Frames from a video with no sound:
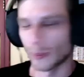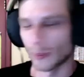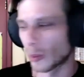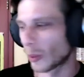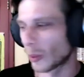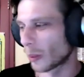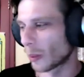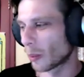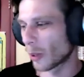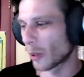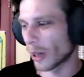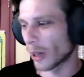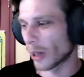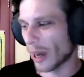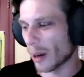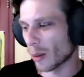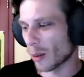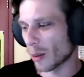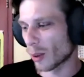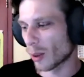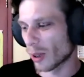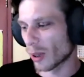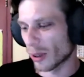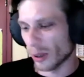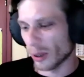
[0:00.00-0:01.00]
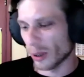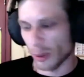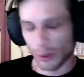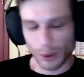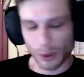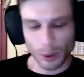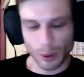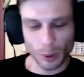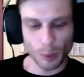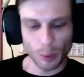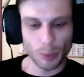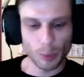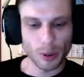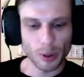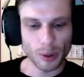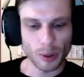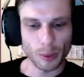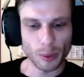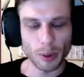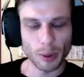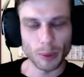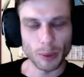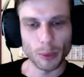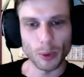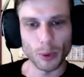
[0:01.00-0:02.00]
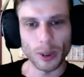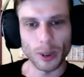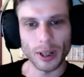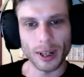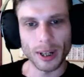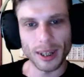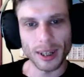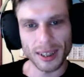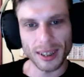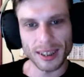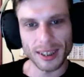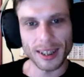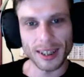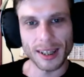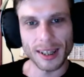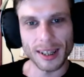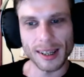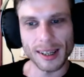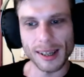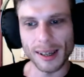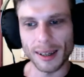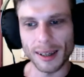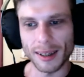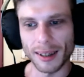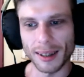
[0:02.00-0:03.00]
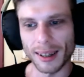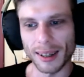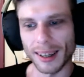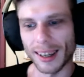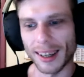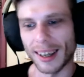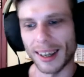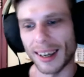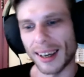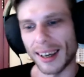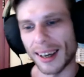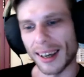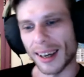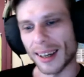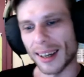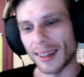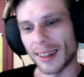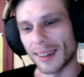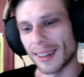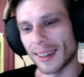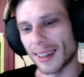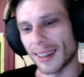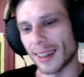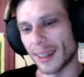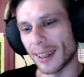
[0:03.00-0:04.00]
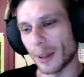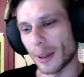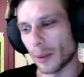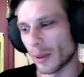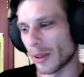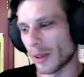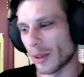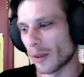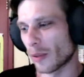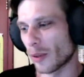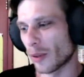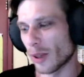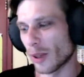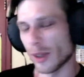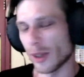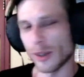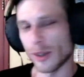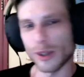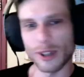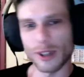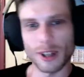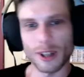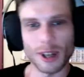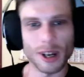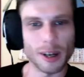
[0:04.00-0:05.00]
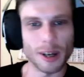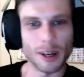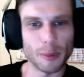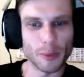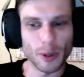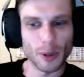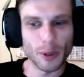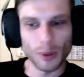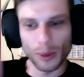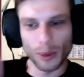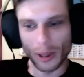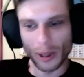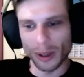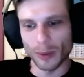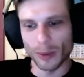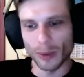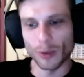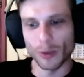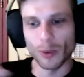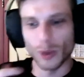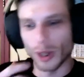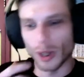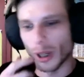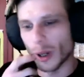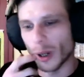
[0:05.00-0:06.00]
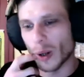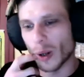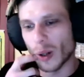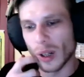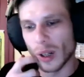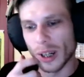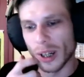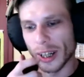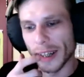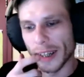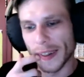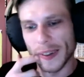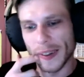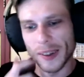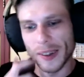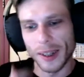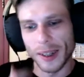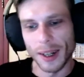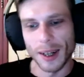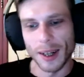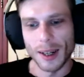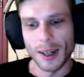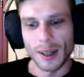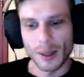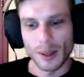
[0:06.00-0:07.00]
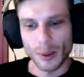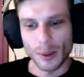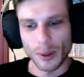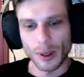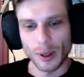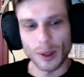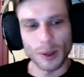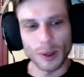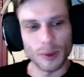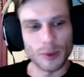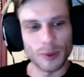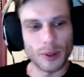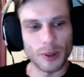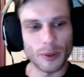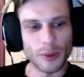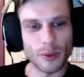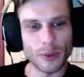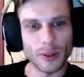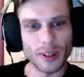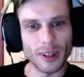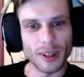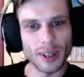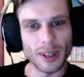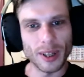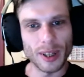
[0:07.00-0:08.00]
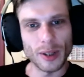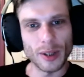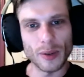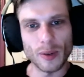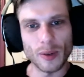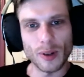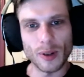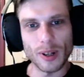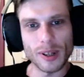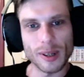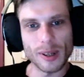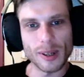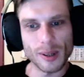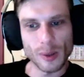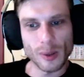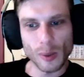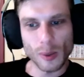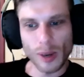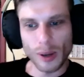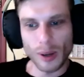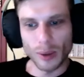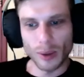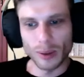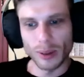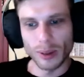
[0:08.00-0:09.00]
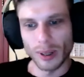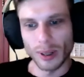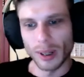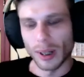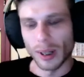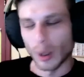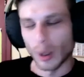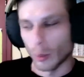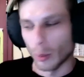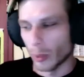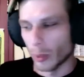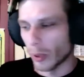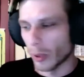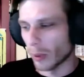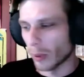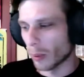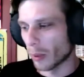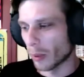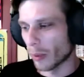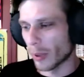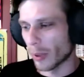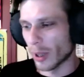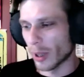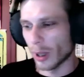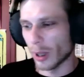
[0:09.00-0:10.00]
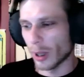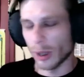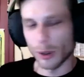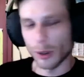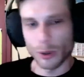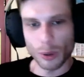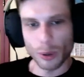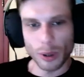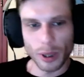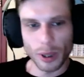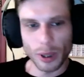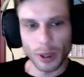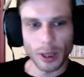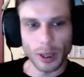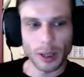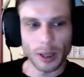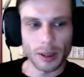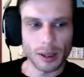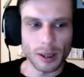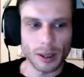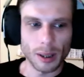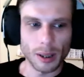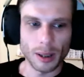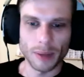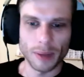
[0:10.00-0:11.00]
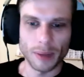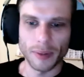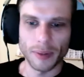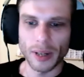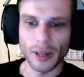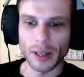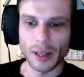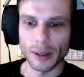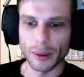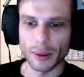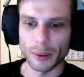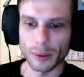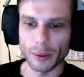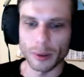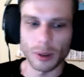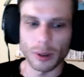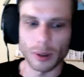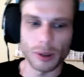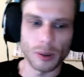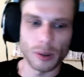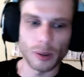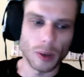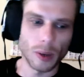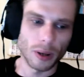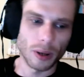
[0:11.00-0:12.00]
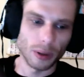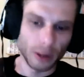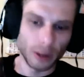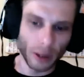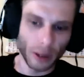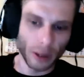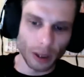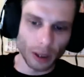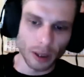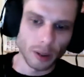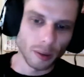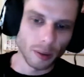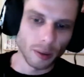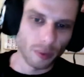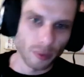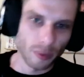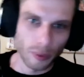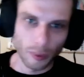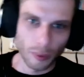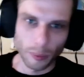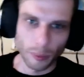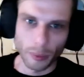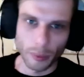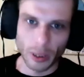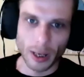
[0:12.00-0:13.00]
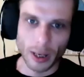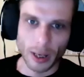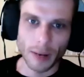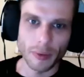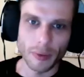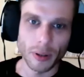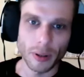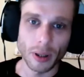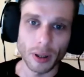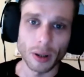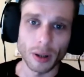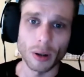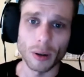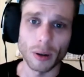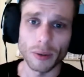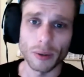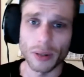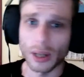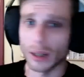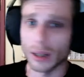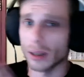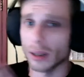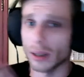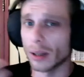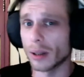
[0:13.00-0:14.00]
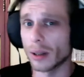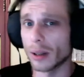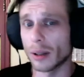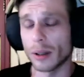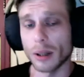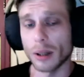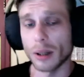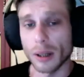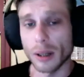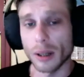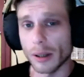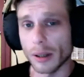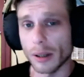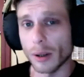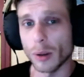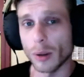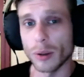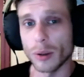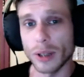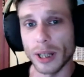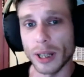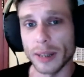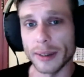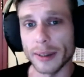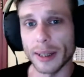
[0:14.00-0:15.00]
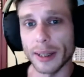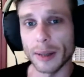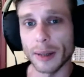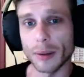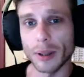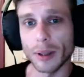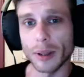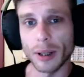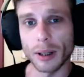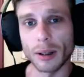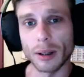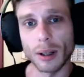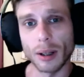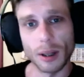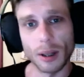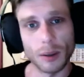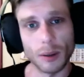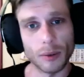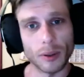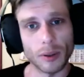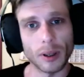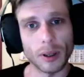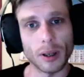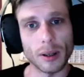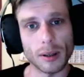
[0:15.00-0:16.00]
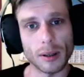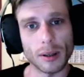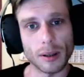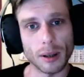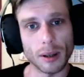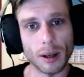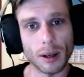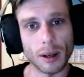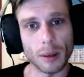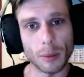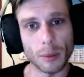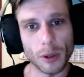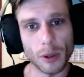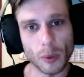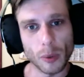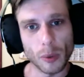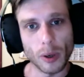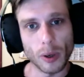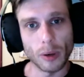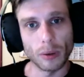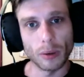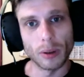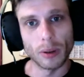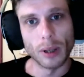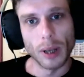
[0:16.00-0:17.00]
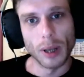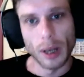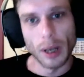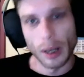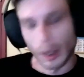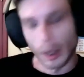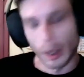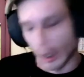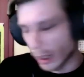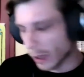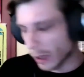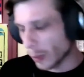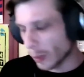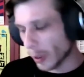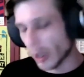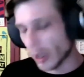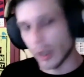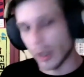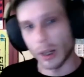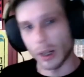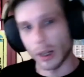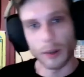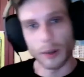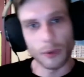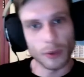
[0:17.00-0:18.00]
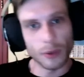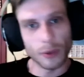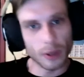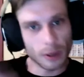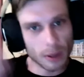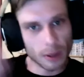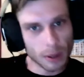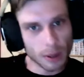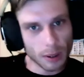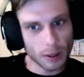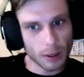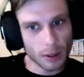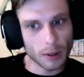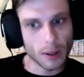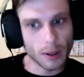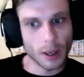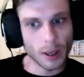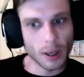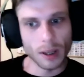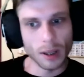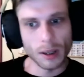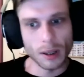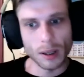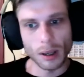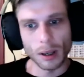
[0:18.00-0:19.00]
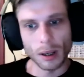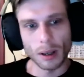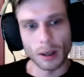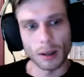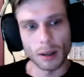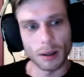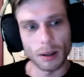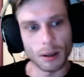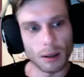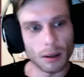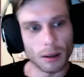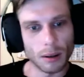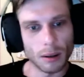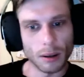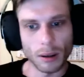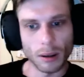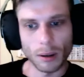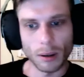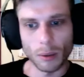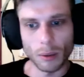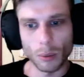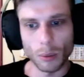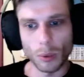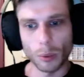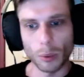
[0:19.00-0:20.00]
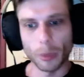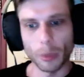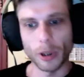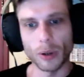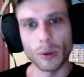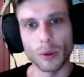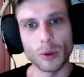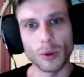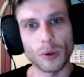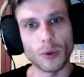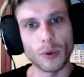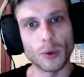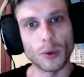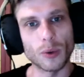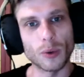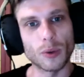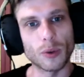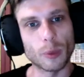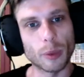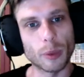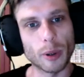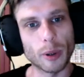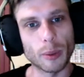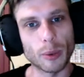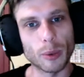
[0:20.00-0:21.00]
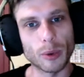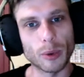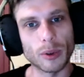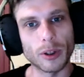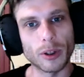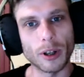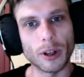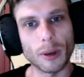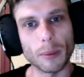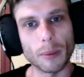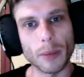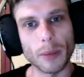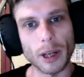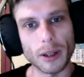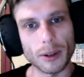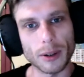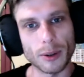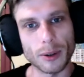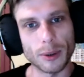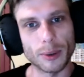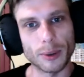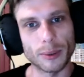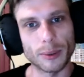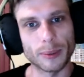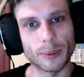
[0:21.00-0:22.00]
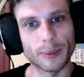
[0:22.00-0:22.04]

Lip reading: We put it out all on YouTube so people can access it. And it was the first time doing fully online. So a lot of different things for us as well. But we really enjoyed it and see the value as well, and kind of having a lot of that digitized content out there for years to come as well, especially if it's things that will be useful for people to come back to.